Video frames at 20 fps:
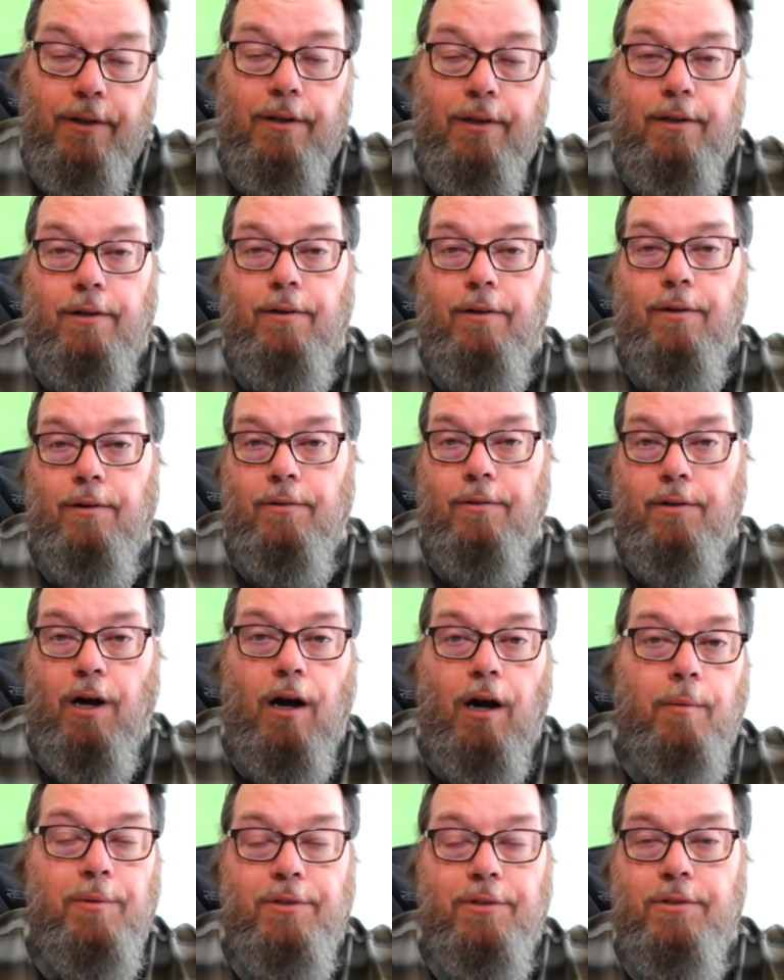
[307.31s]
you know,
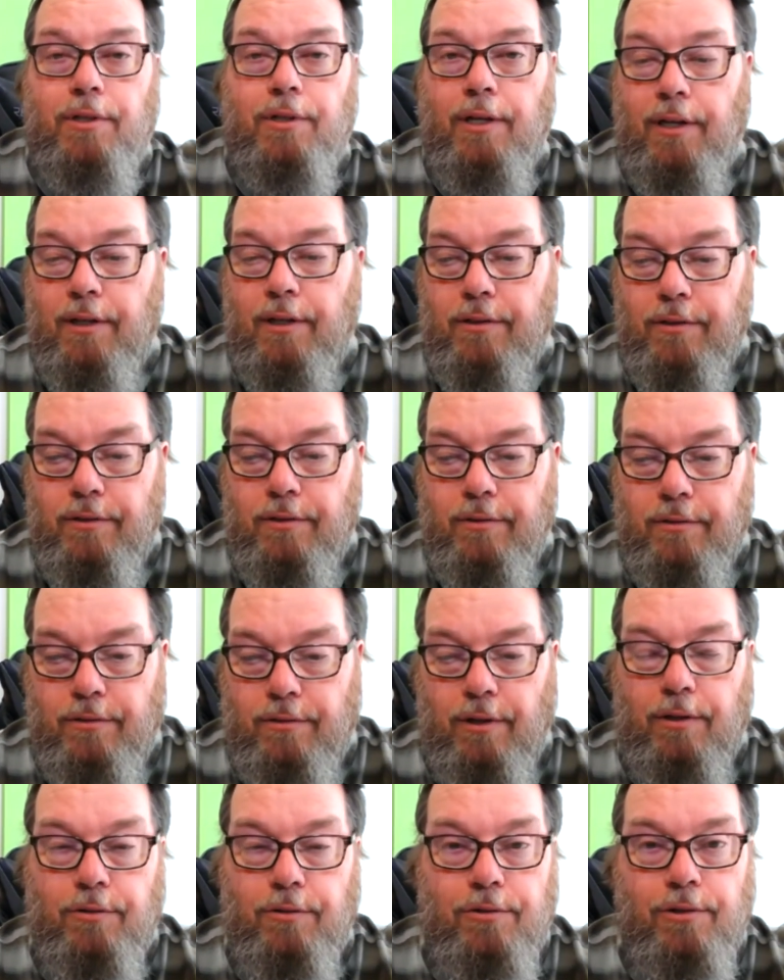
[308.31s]
common sense,
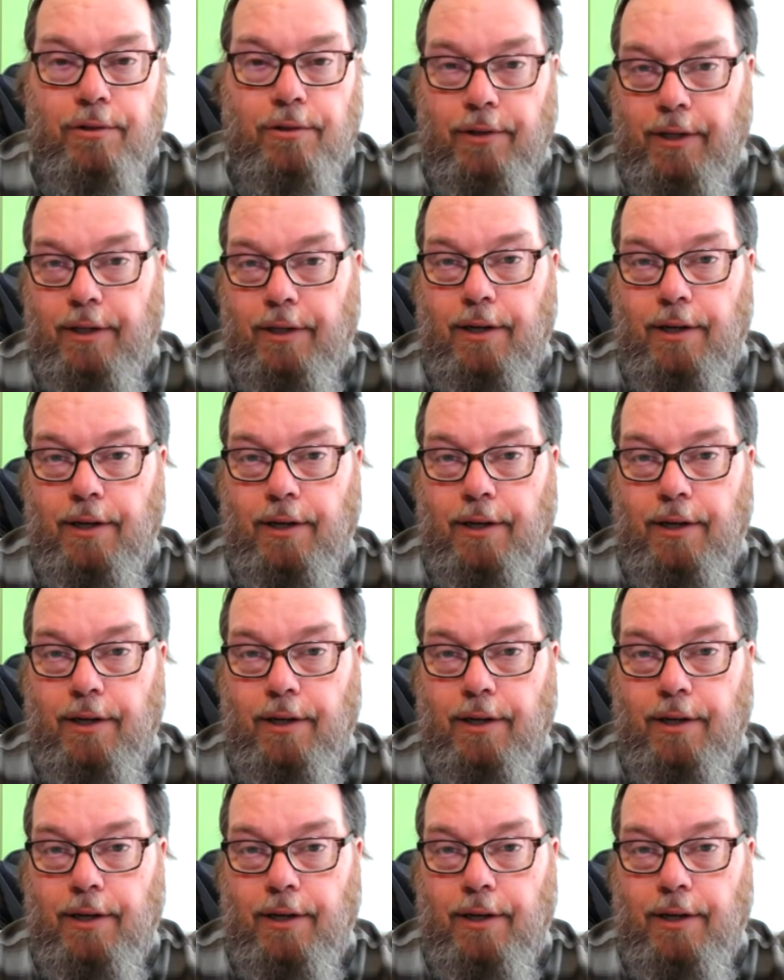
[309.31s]
sunscreen,